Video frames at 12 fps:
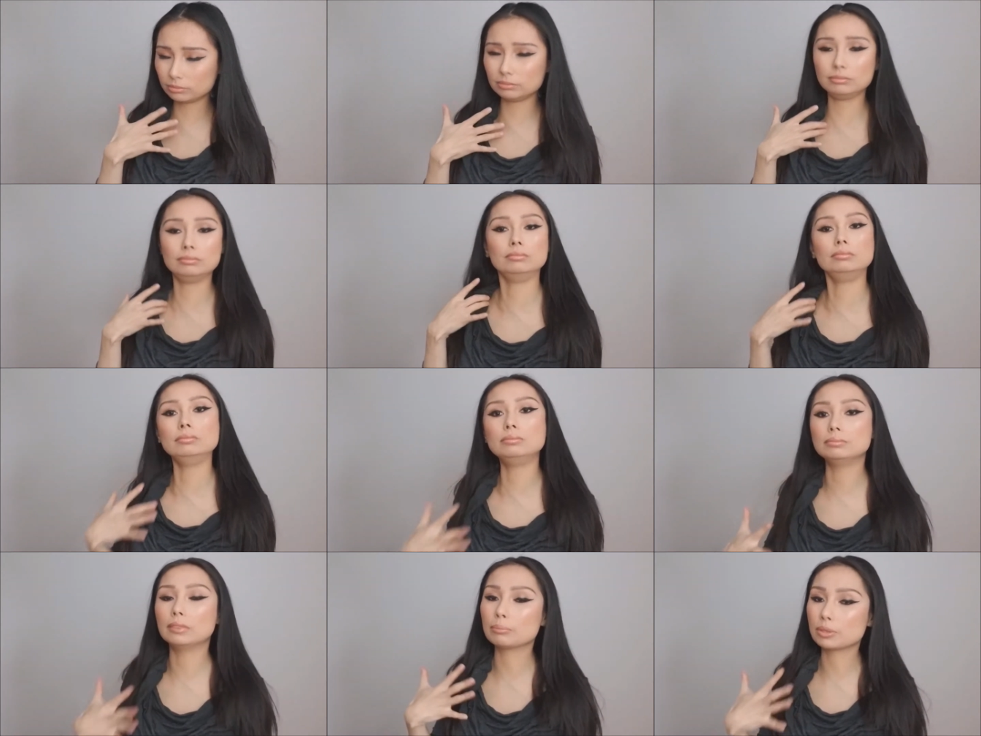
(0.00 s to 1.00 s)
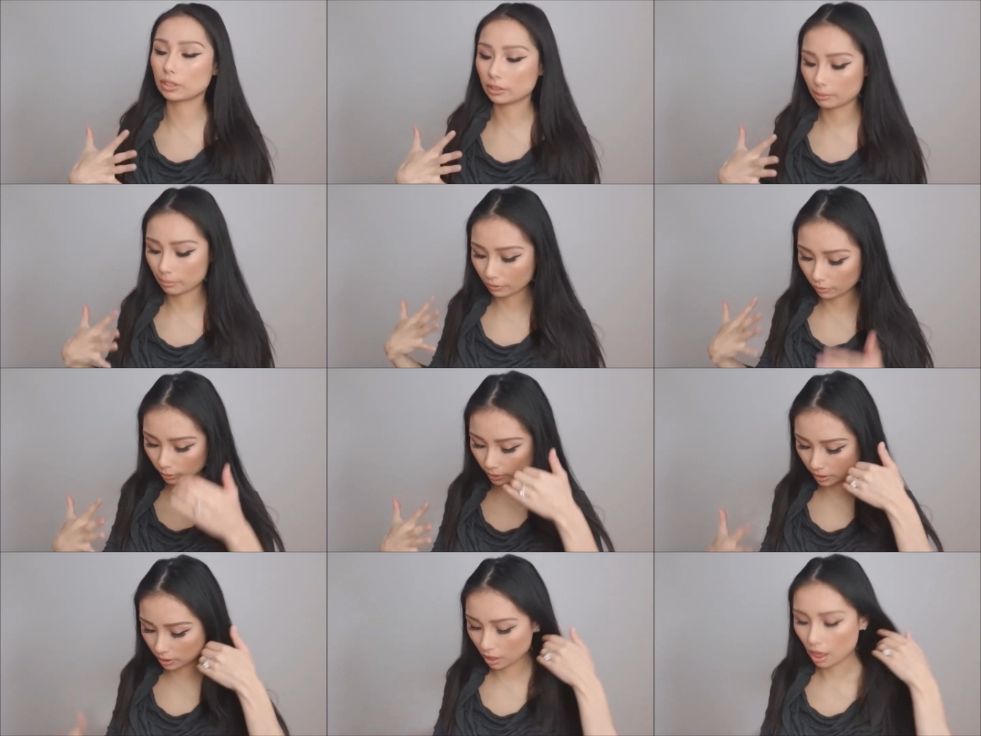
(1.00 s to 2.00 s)
I'm sorry, my
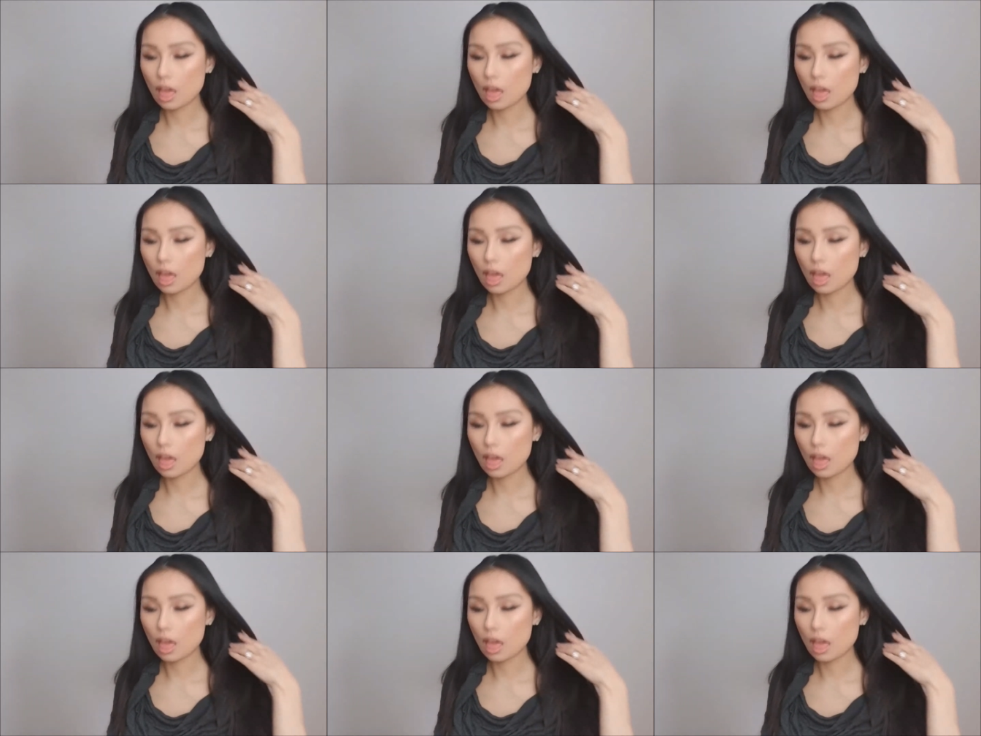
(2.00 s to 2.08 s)
voice.